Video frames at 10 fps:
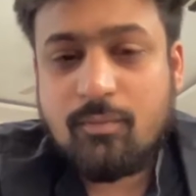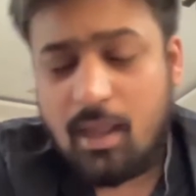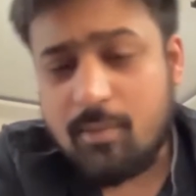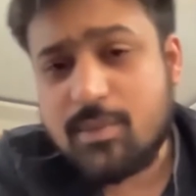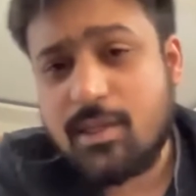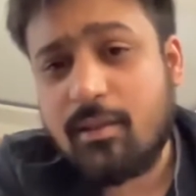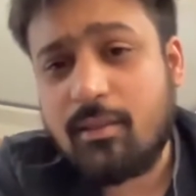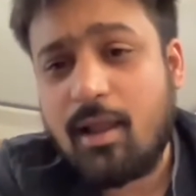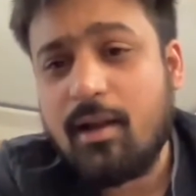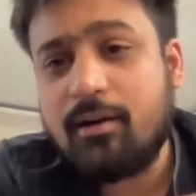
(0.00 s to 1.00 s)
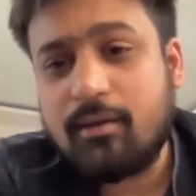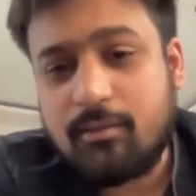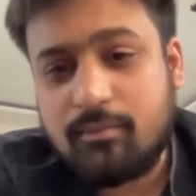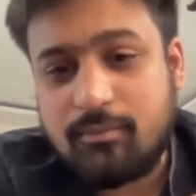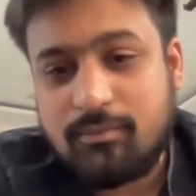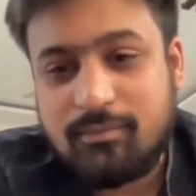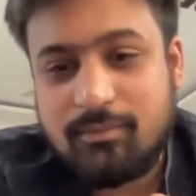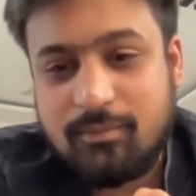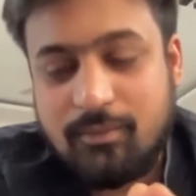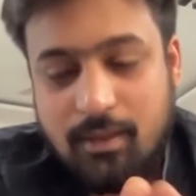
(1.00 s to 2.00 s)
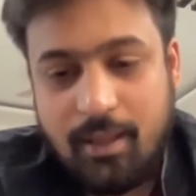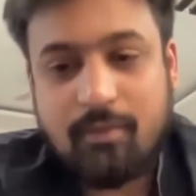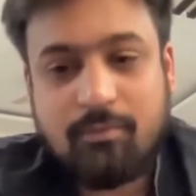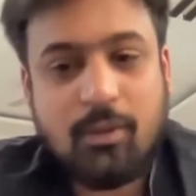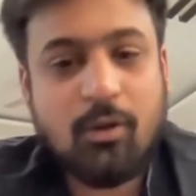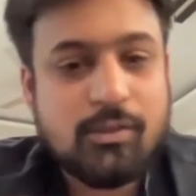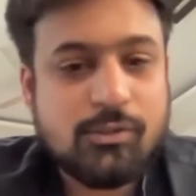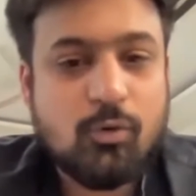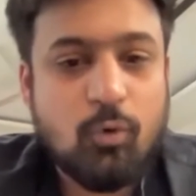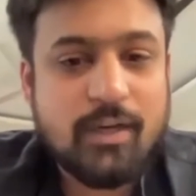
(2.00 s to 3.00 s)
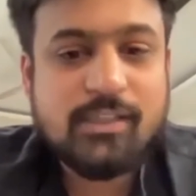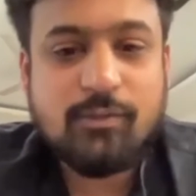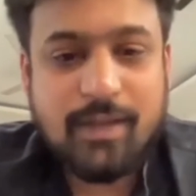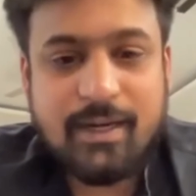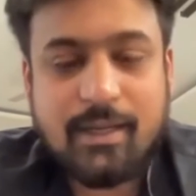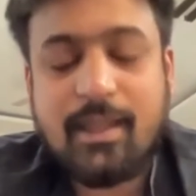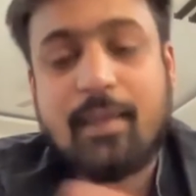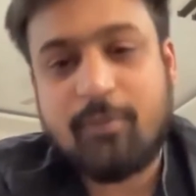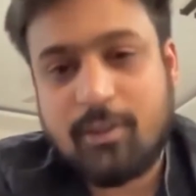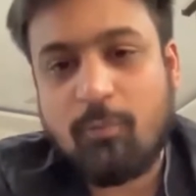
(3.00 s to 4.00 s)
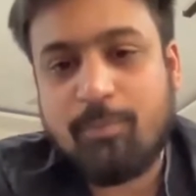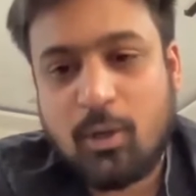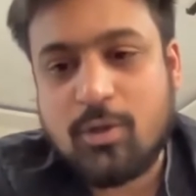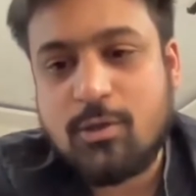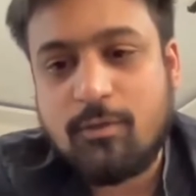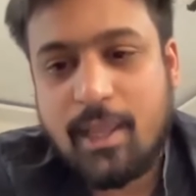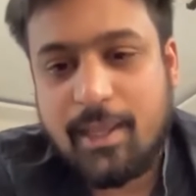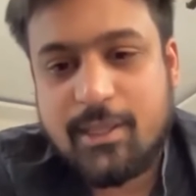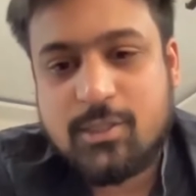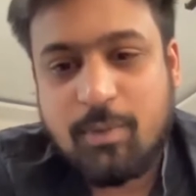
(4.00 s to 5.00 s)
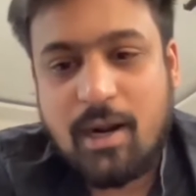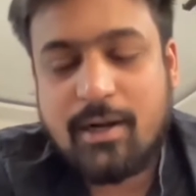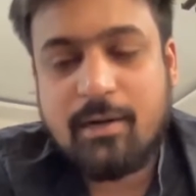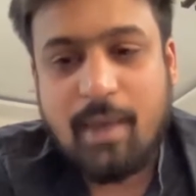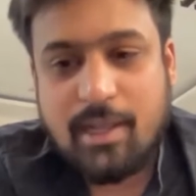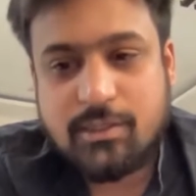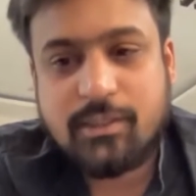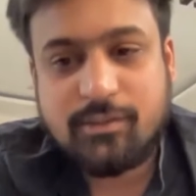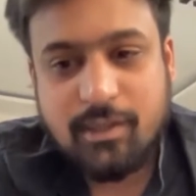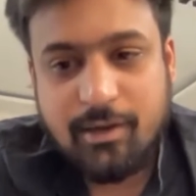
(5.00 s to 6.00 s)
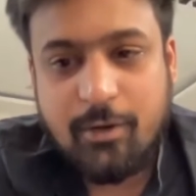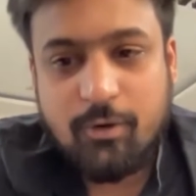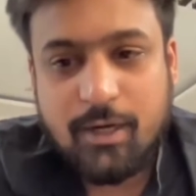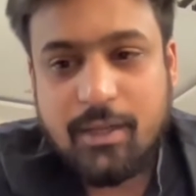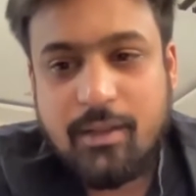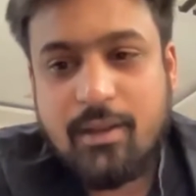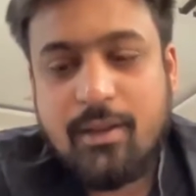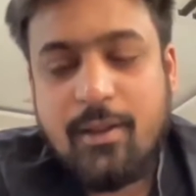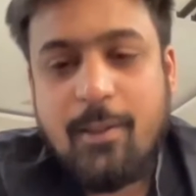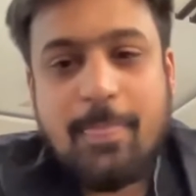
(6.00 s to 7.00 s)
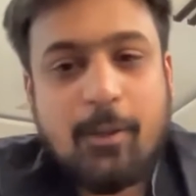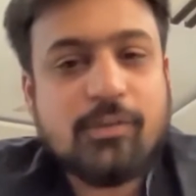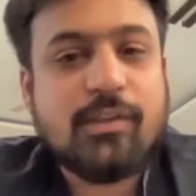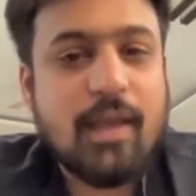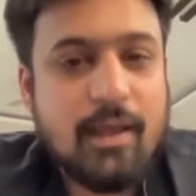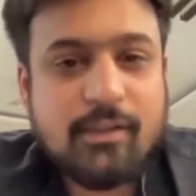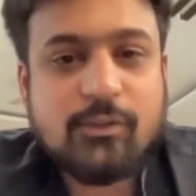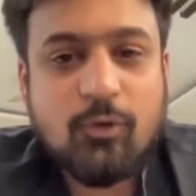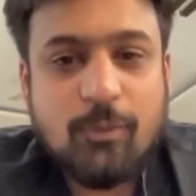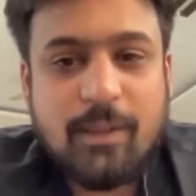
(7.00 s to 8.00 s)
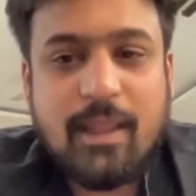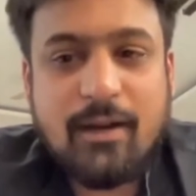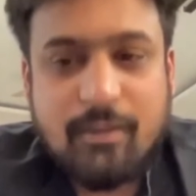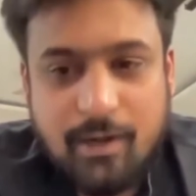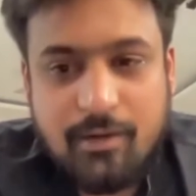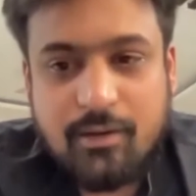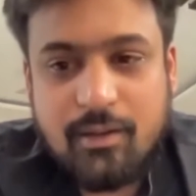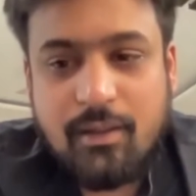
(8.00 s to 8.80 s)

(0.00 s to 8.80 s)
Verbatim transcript: I'm saying that like your score is very like because of the age part and bachelor's degree only, your CRS won't be that great.